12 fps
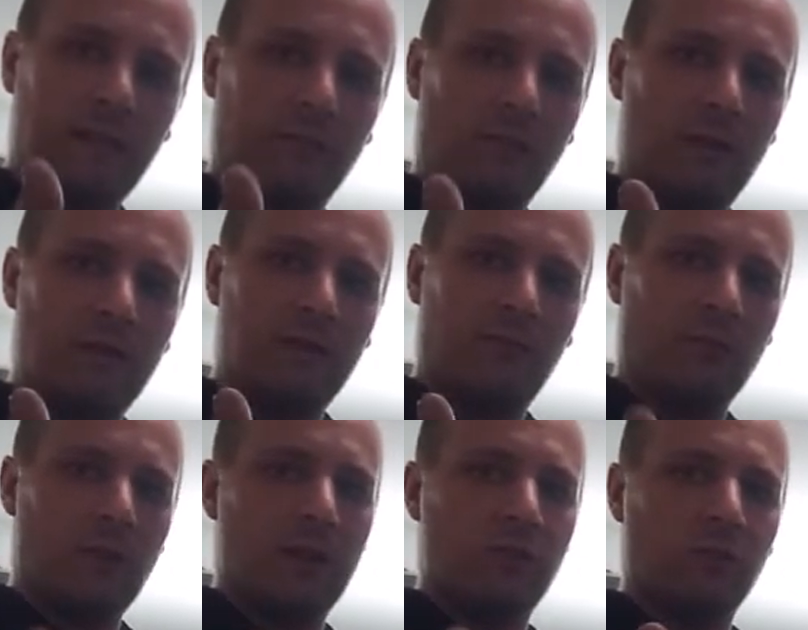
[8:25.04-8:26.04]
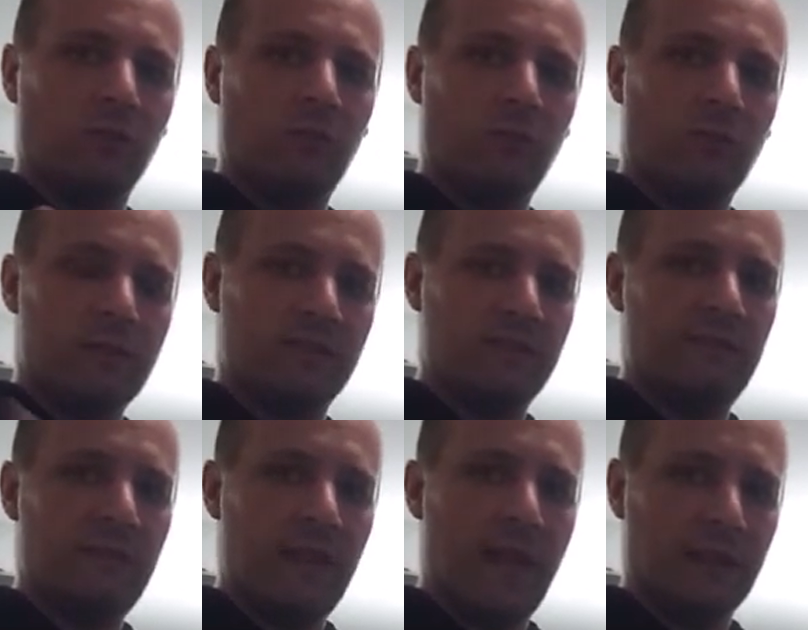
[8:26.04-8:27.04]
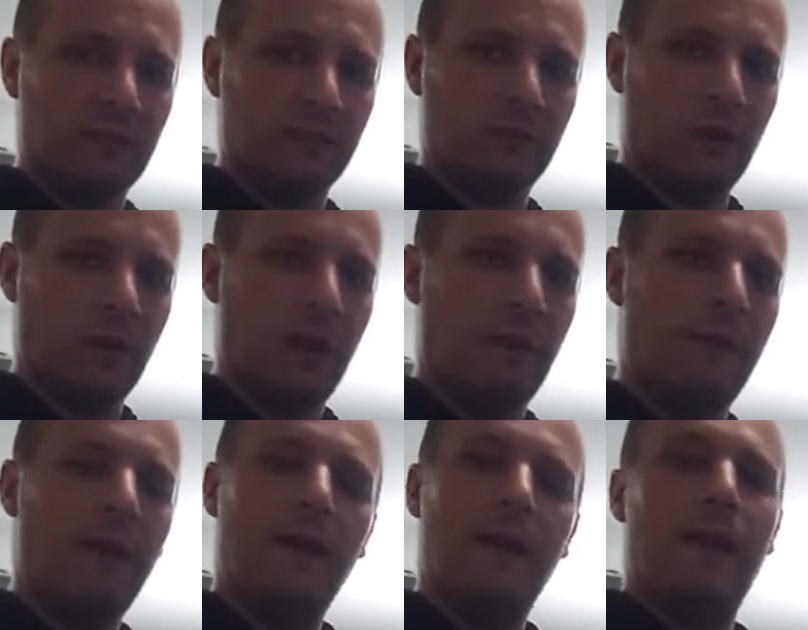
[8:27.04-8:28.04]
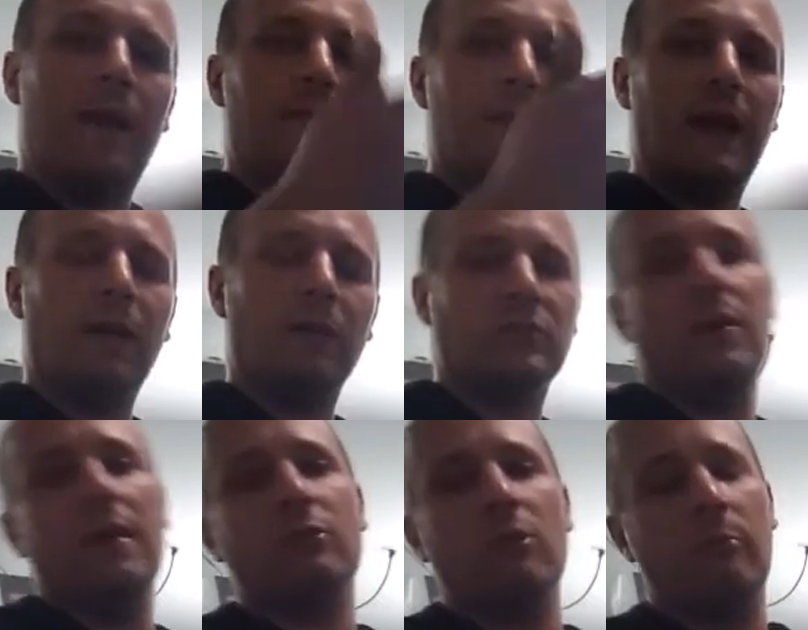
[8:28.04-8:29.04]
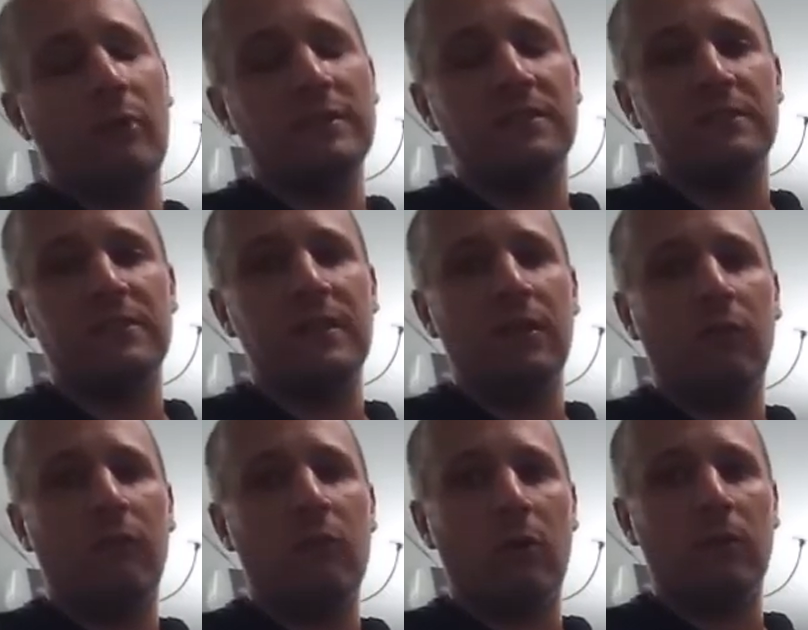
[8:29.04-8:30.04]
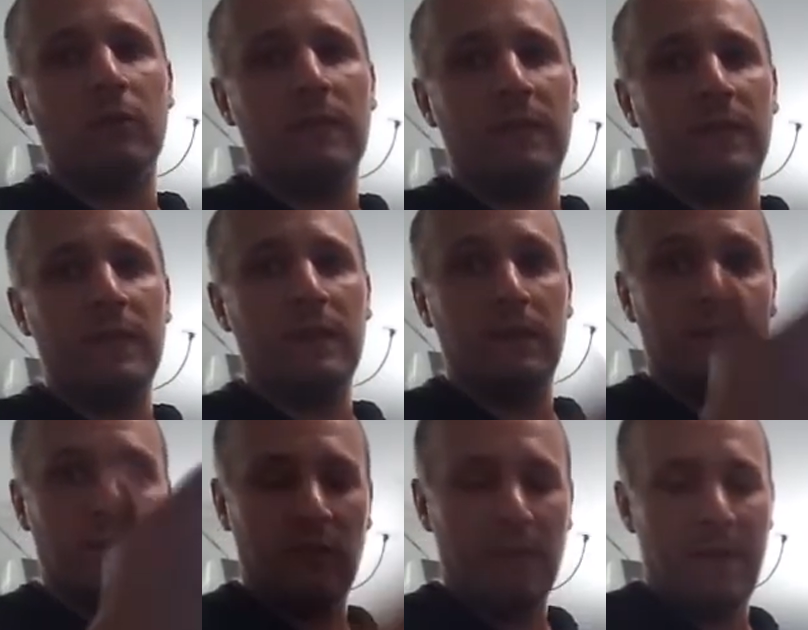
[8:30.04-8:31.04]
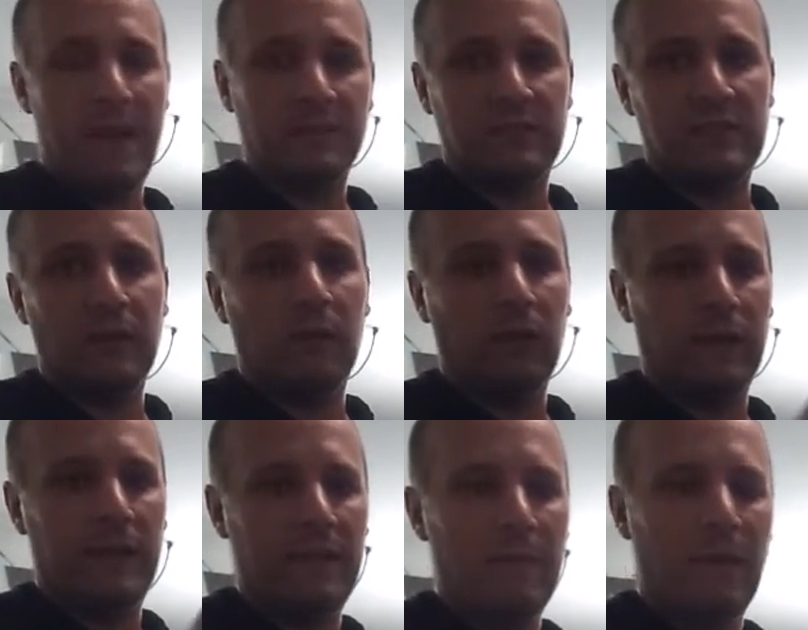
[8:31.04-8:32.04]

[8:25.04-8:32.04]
the front differential where the CV axles hook up. And then I also have to replace the seal for the main seal in the